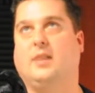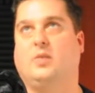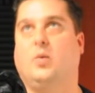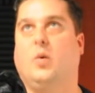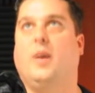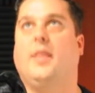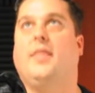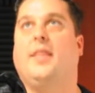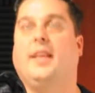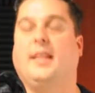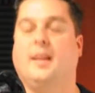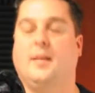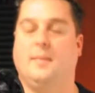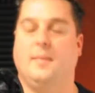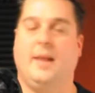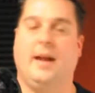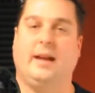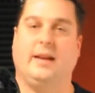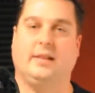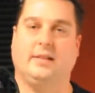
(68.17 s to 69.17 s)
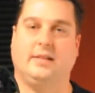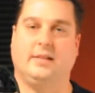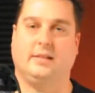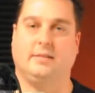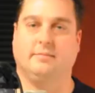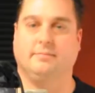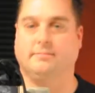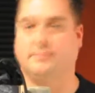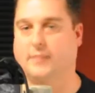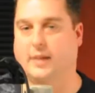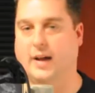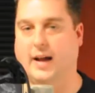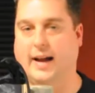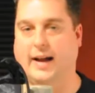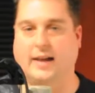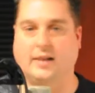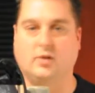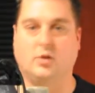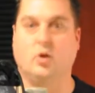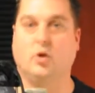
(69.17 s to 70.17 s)
one thing that makes,
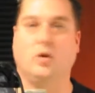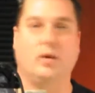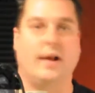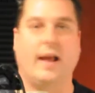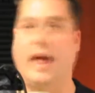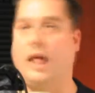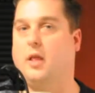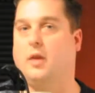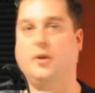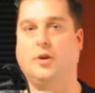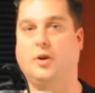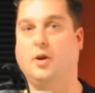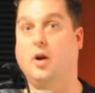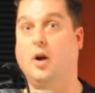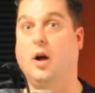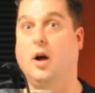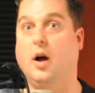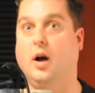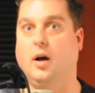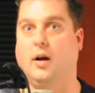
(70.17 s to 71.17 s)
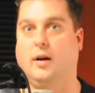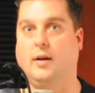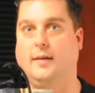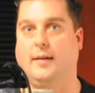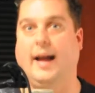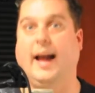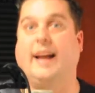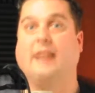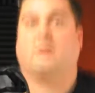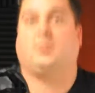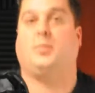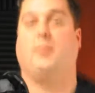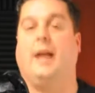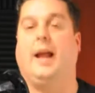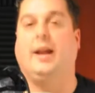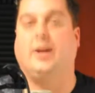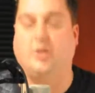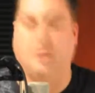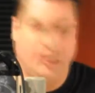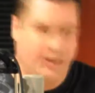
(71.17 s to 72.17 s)
Google Calendar
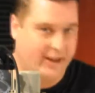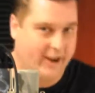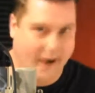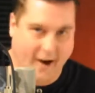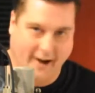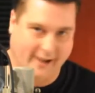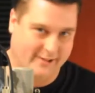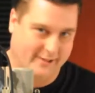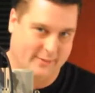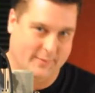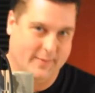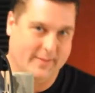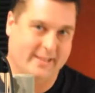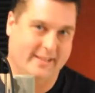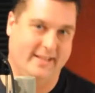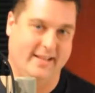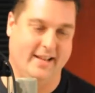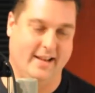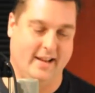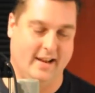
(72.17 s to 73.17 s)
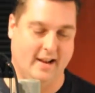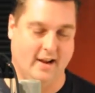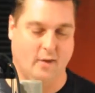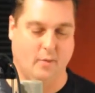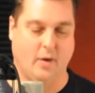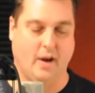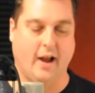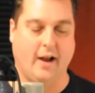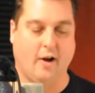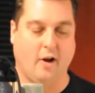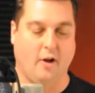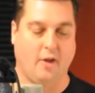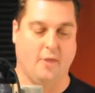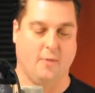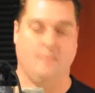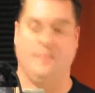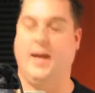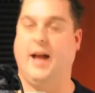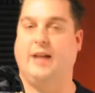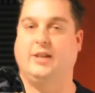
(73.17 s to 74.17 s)
exponentially awesome is the what I call
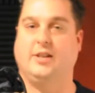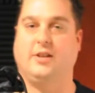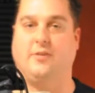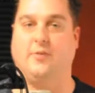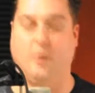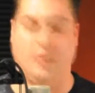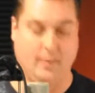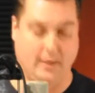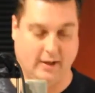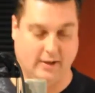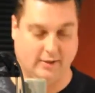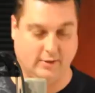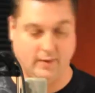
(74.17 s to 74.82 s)
the magic formula.